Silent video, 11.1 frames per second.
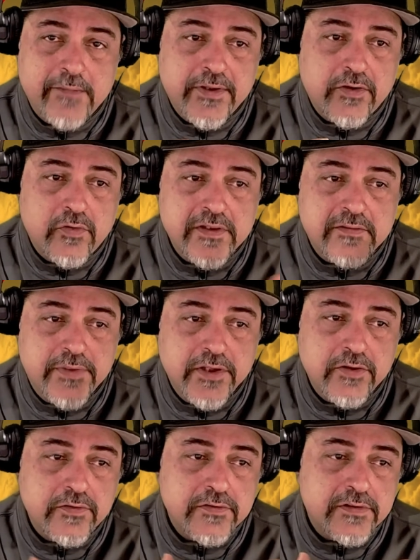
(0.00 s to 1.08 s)
it always
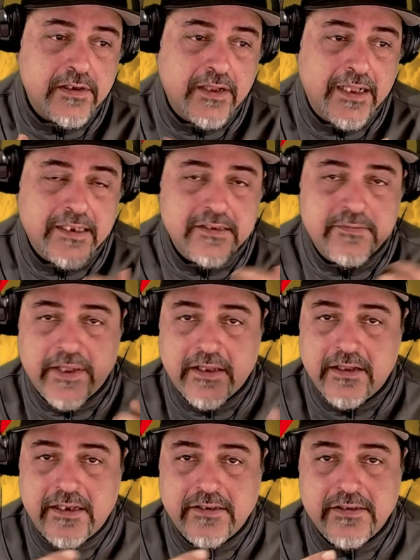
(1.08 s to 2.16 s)
builds a lot of
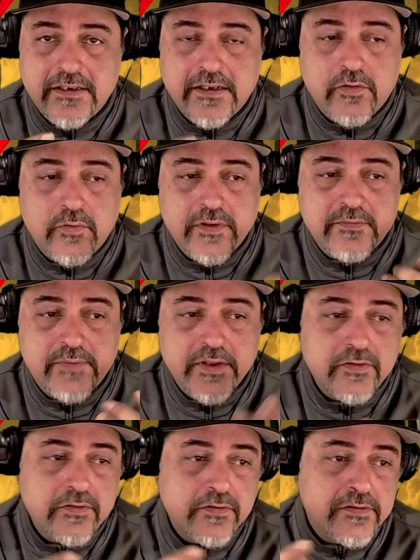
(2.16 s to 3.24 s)
speculation, it always
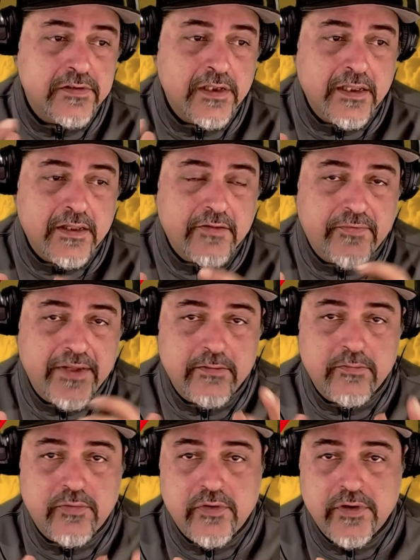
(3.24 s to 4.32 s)
builds
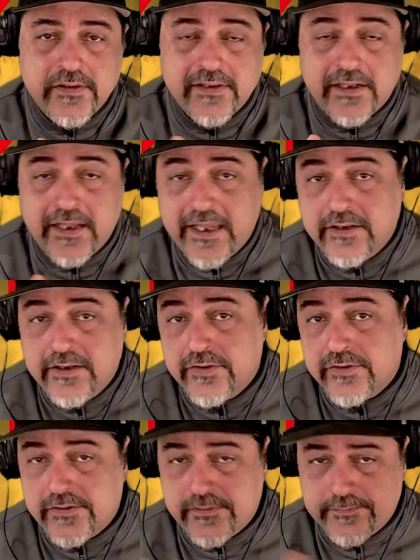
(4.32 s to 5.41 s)
fanboys and
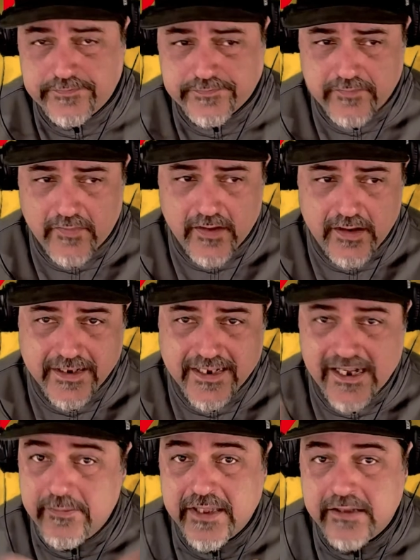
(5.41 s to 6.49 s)
haters
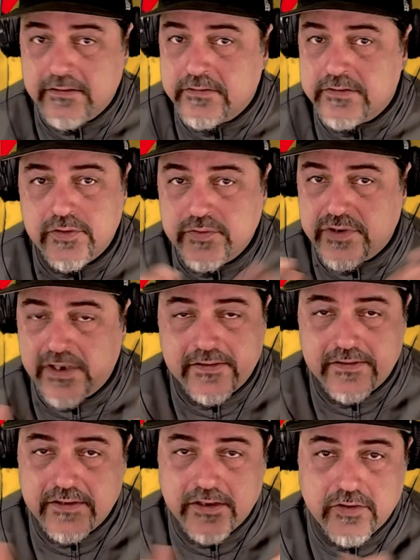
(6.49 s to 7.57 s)
coming to
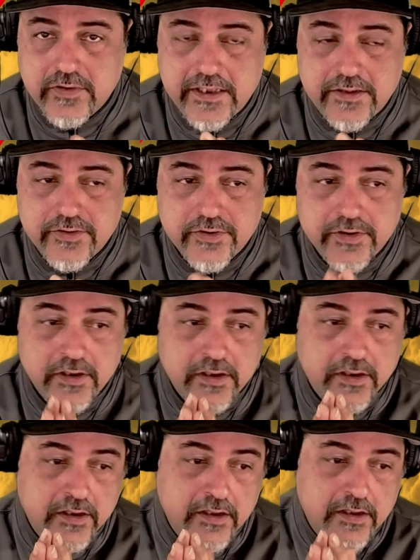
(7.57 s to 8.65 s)
just, you know, either
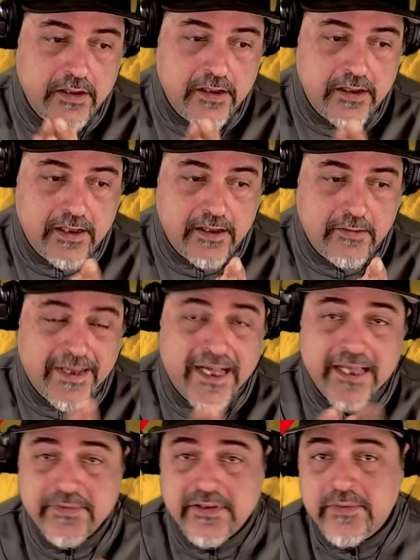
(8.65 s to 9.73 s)
um,
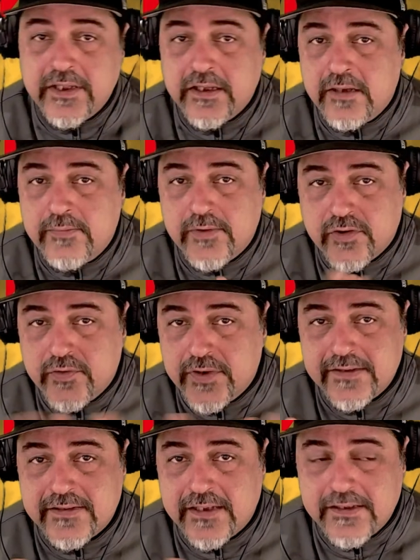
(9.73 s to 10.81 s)
hype something up or
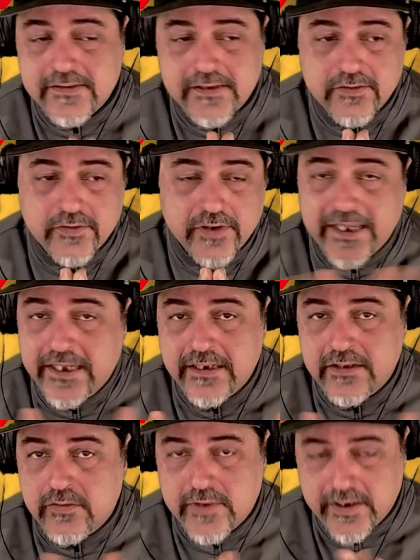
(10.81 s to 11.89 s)
criticize it or hate it
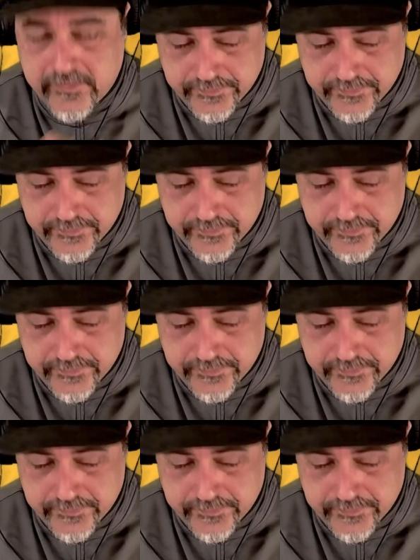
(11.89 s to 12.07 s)
or whatever.